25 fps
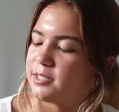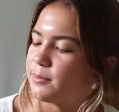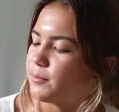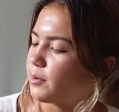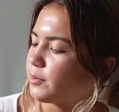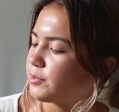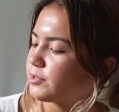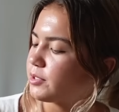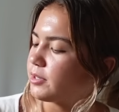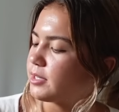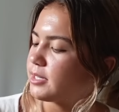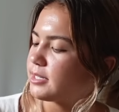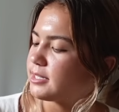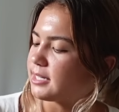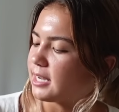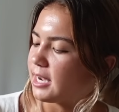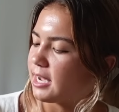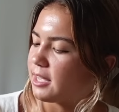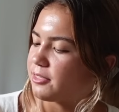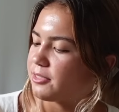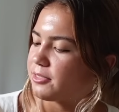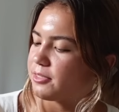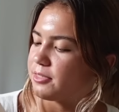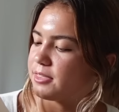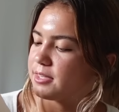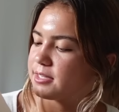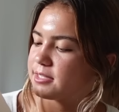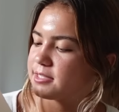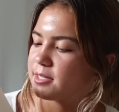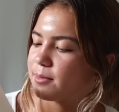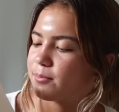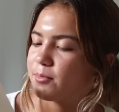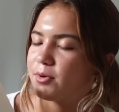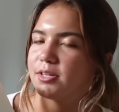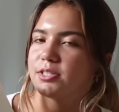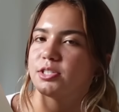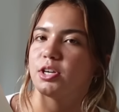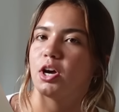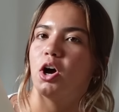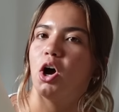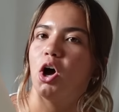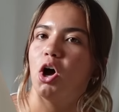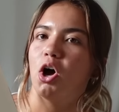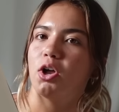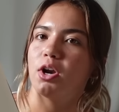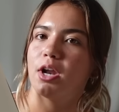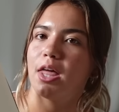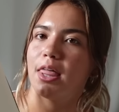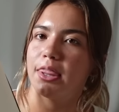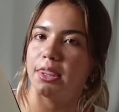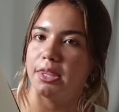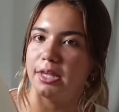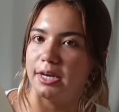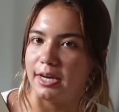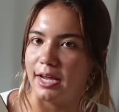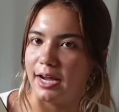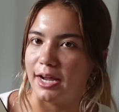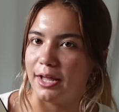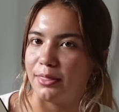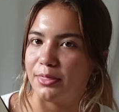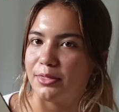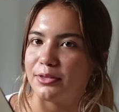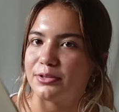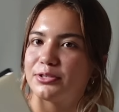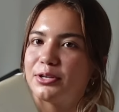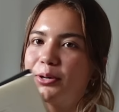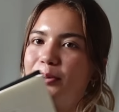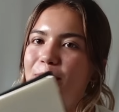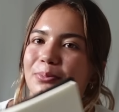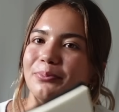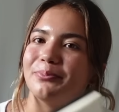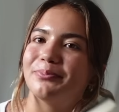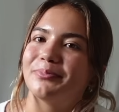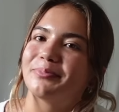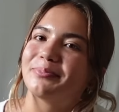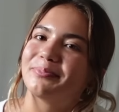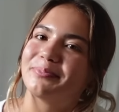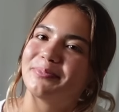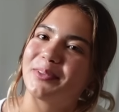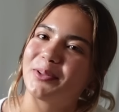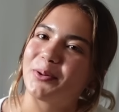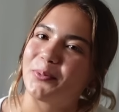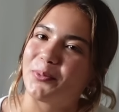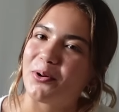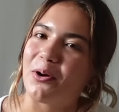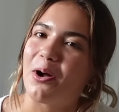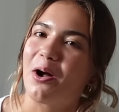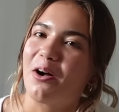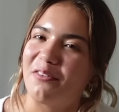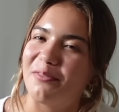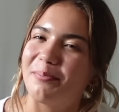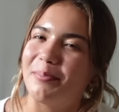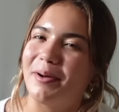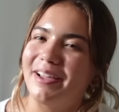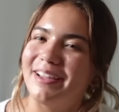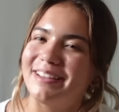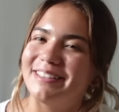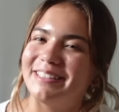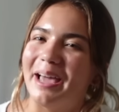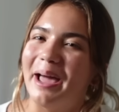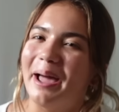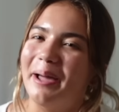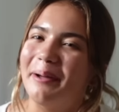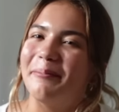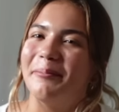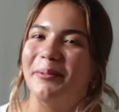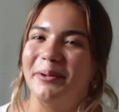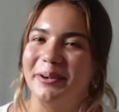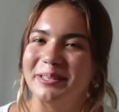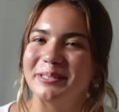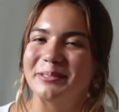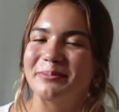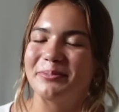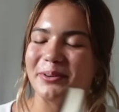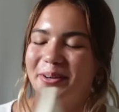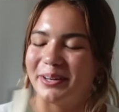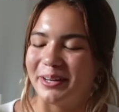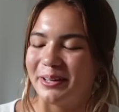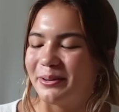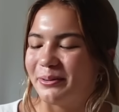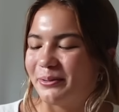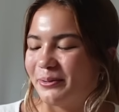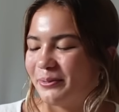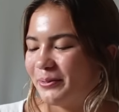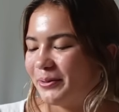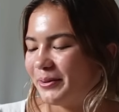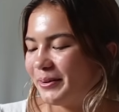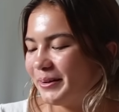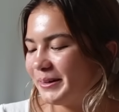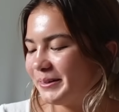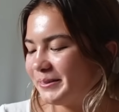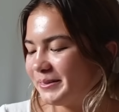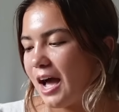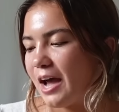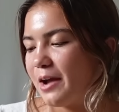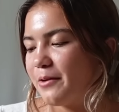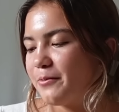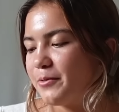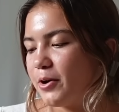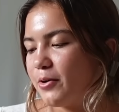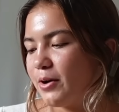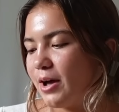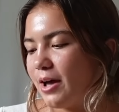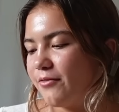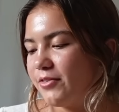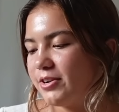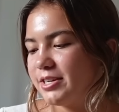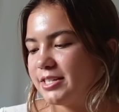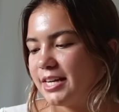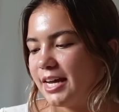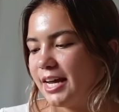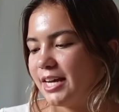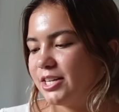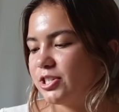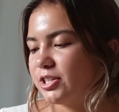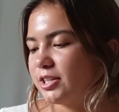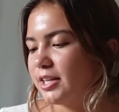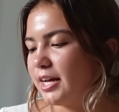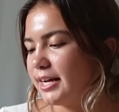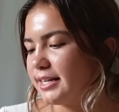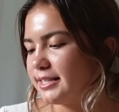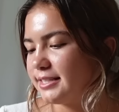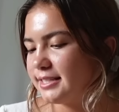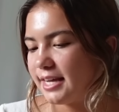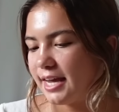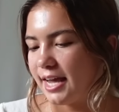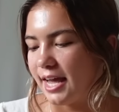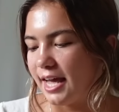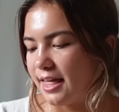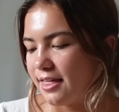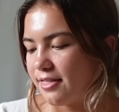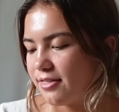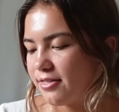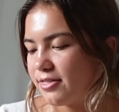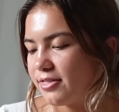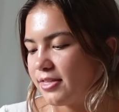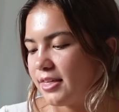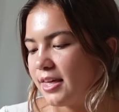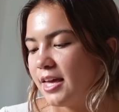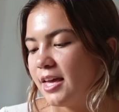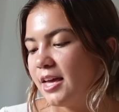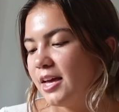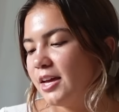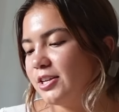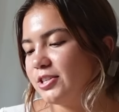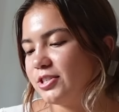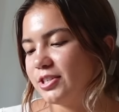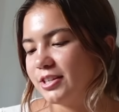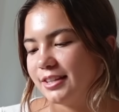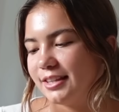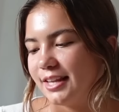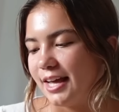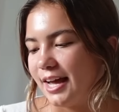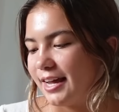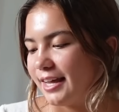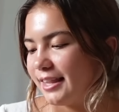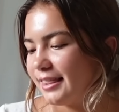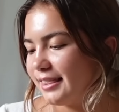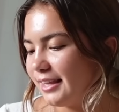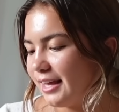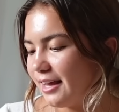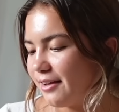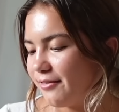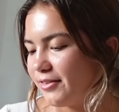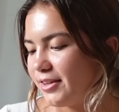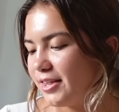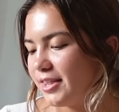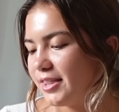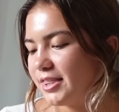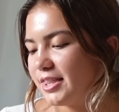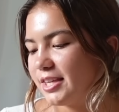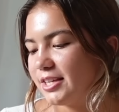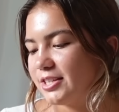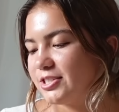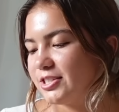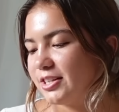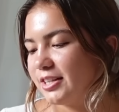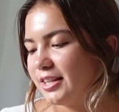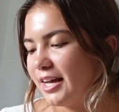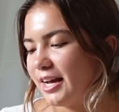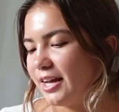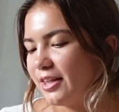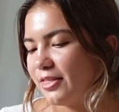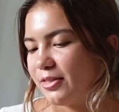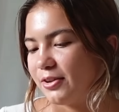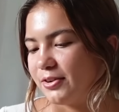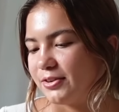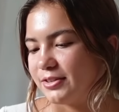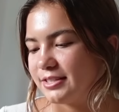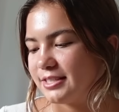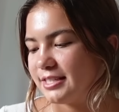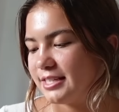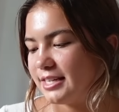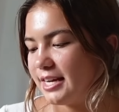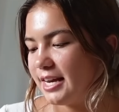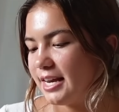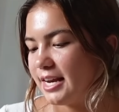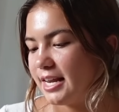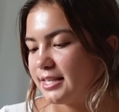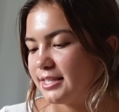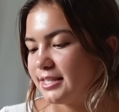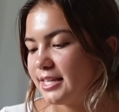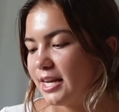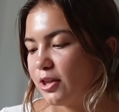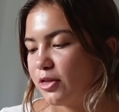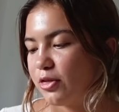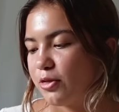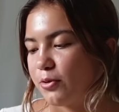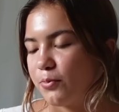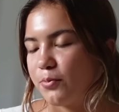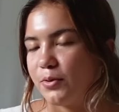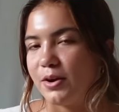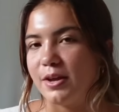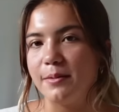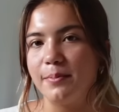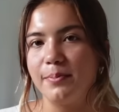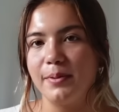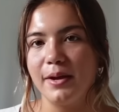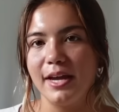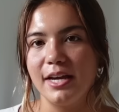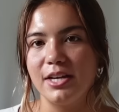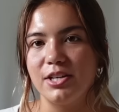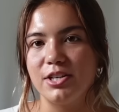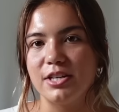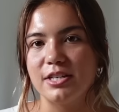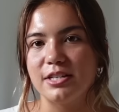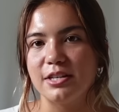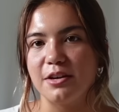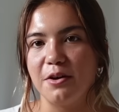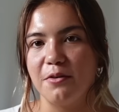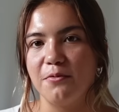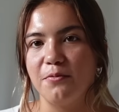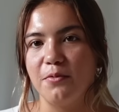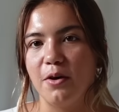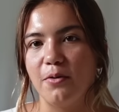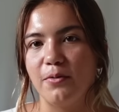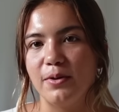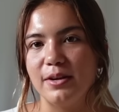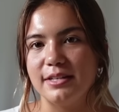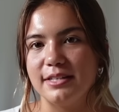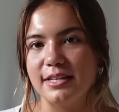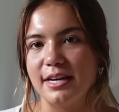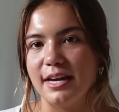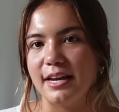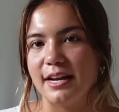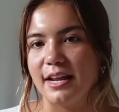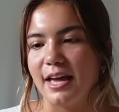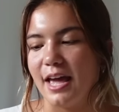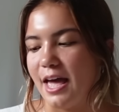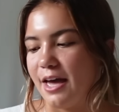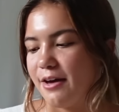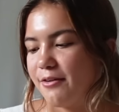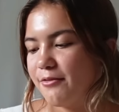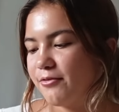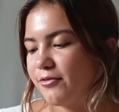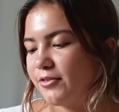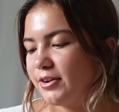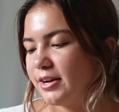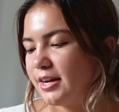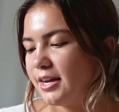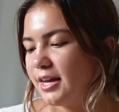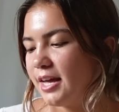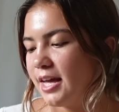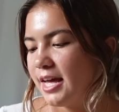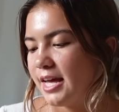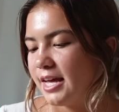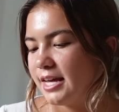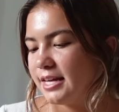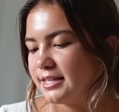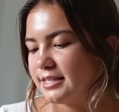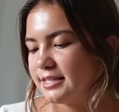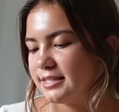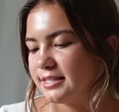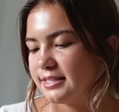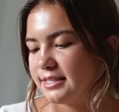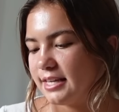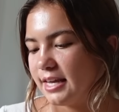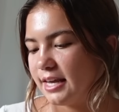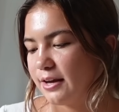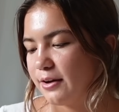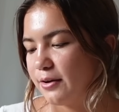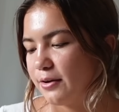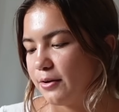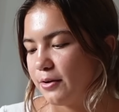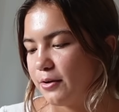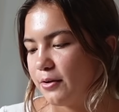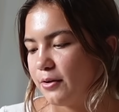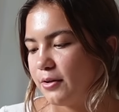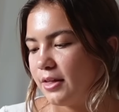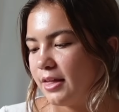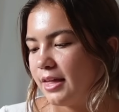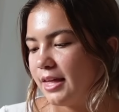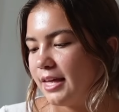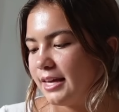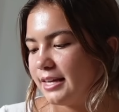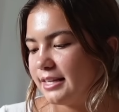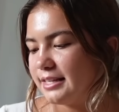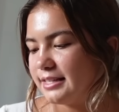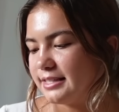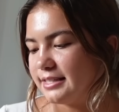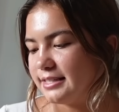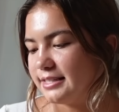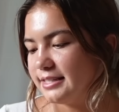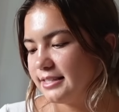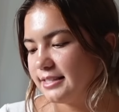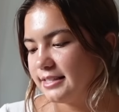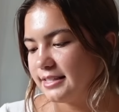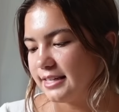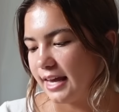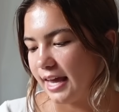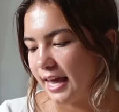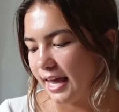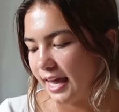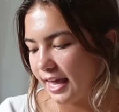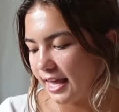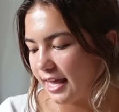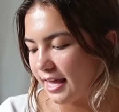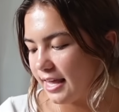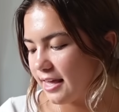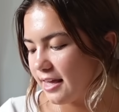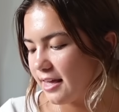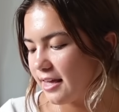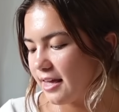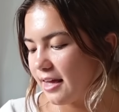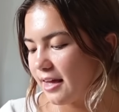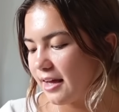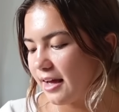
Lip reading: summer was on the 10th. This summer is on the 9th. So we're off by a day, but it's pretty cool. I wrote every day, July 10th. July 11th, July 13th. It's like 3 pages of what we did every single day.